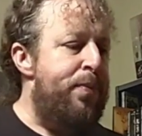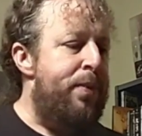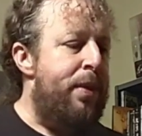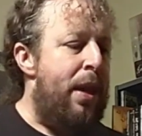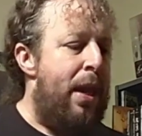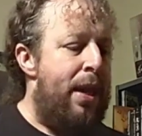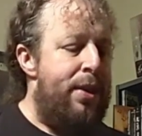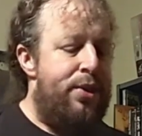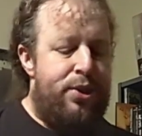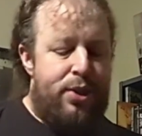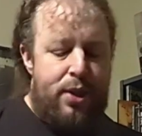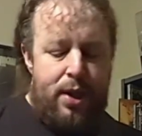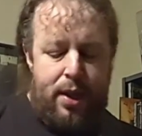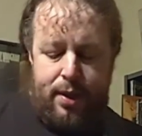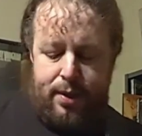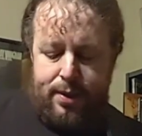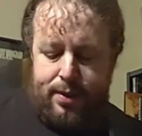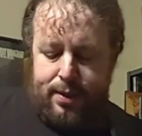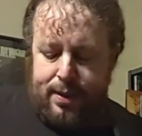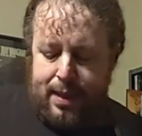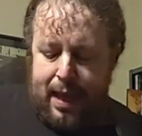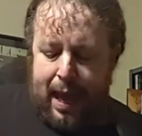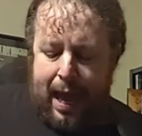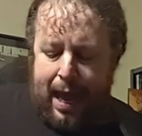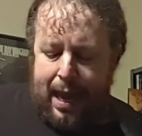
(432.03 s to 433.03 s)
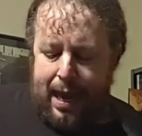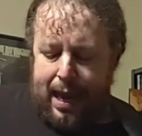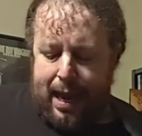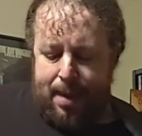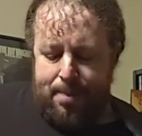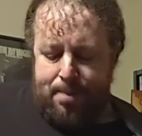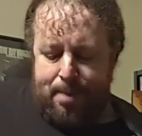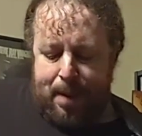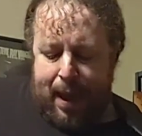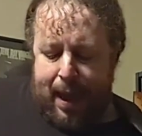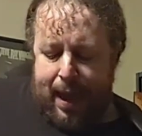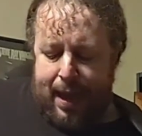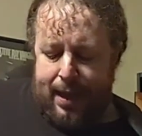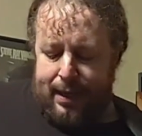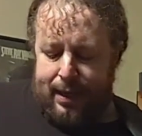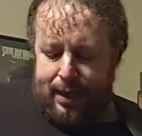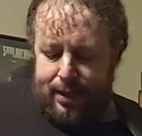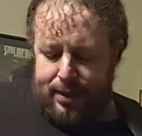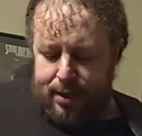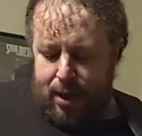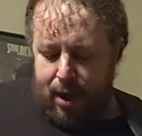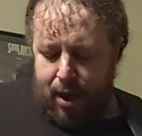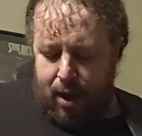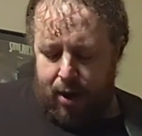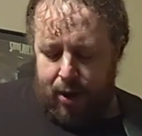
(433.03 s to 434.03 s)
It's not a bad
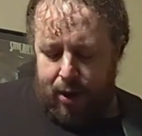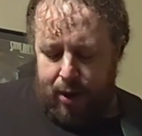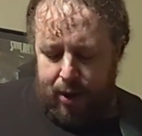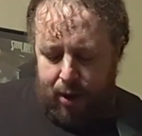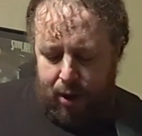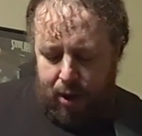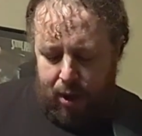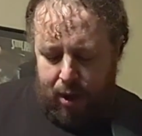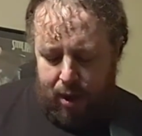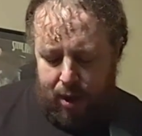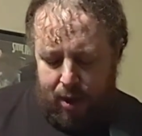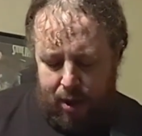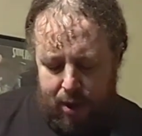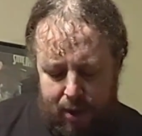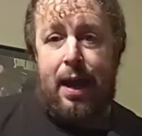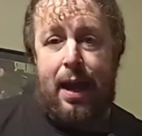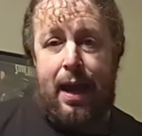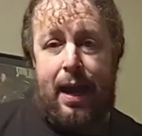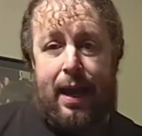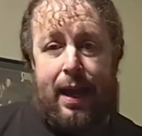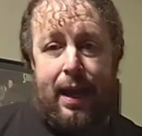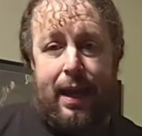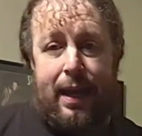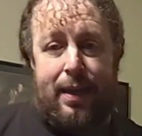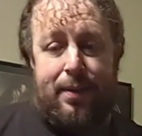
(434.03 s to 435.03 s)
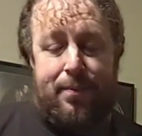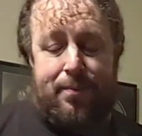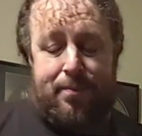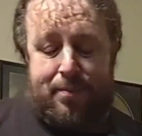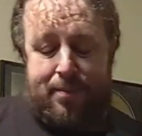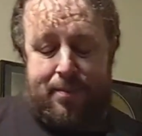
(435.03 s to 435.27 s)
guitar at all. I